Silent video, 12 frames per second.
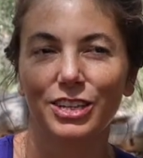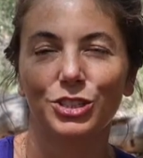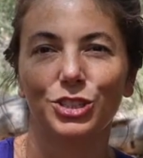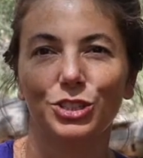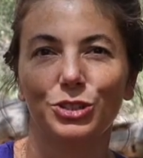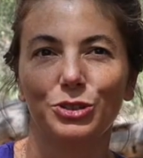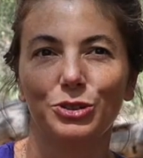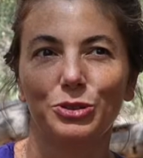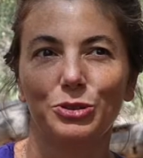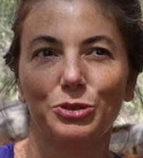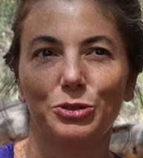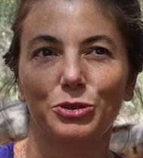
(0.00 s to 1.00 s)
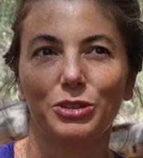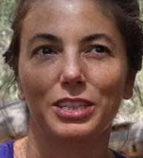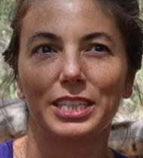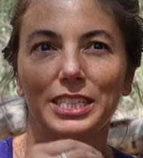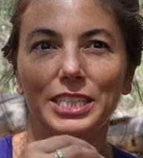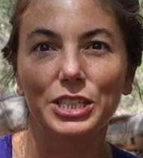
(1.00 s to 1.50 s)
to
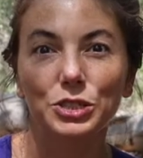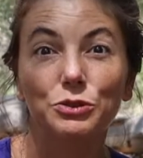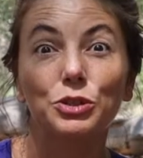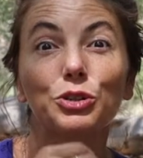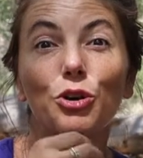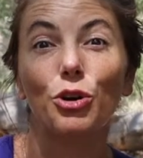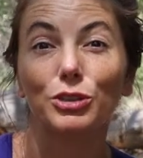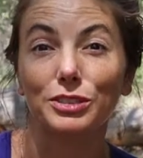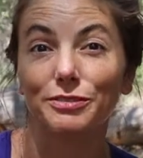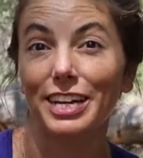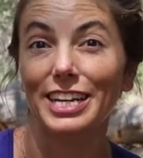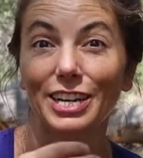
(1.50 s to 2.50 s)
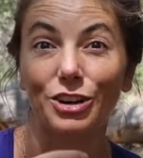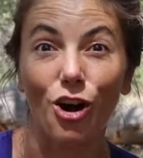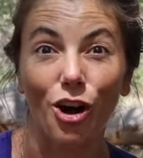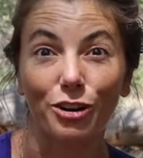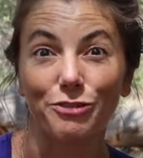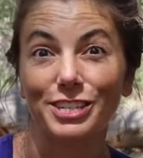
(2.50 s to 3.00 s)
continue to cultivate and
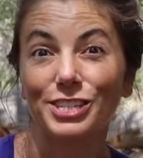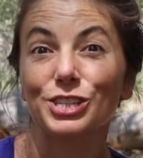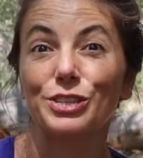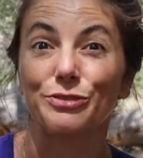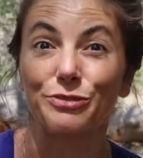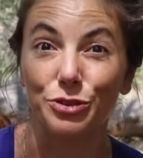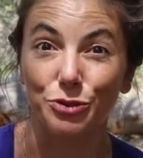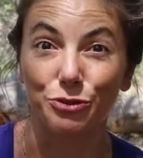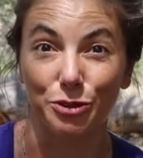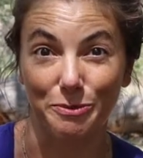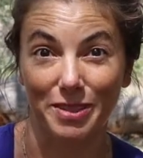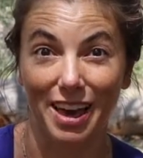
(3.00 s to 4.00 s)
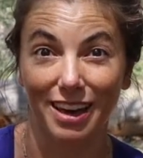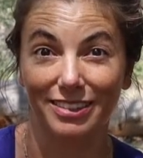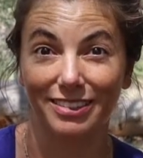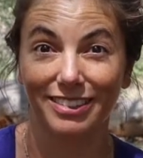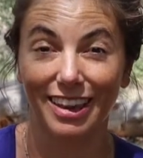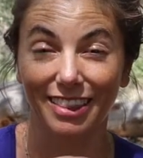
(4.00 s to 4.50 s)
harvest the food from that,
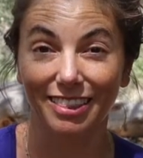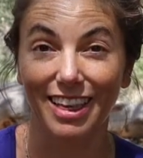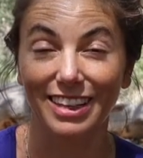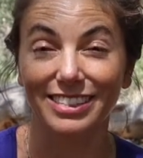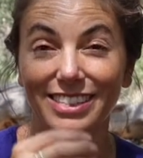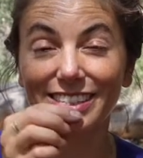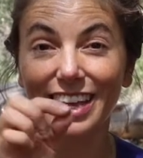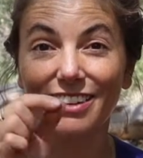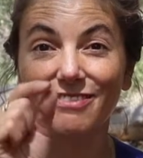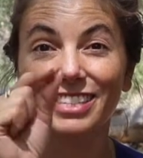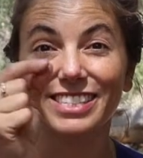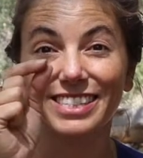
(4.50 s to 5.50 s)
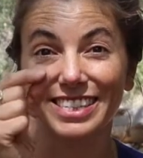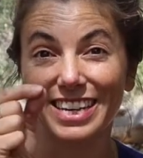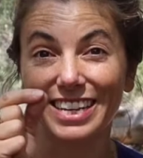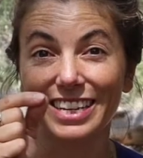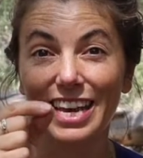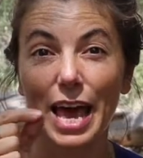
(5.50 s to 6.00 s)
and then save the
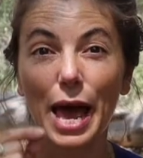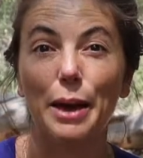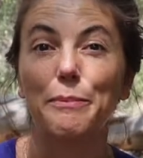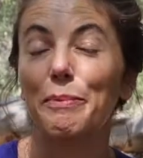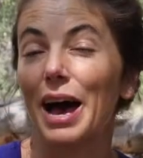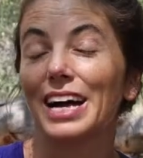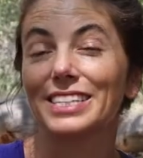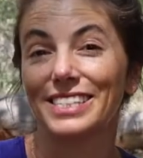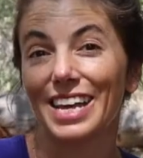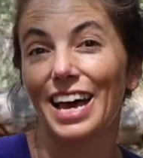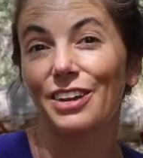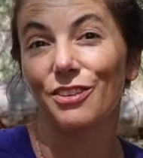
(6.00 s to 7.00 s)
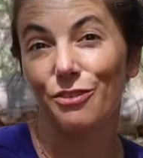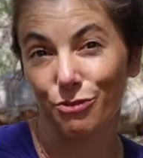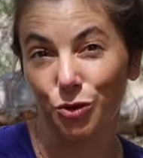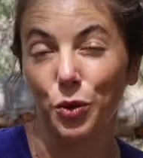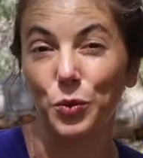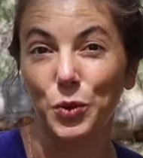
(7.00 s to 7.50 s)
seed and pass that
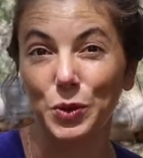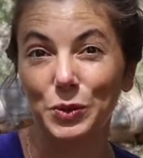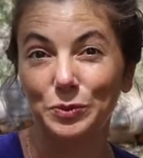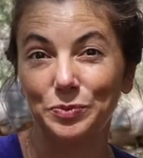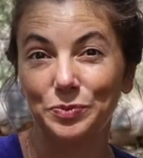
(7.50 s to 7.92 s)
forward.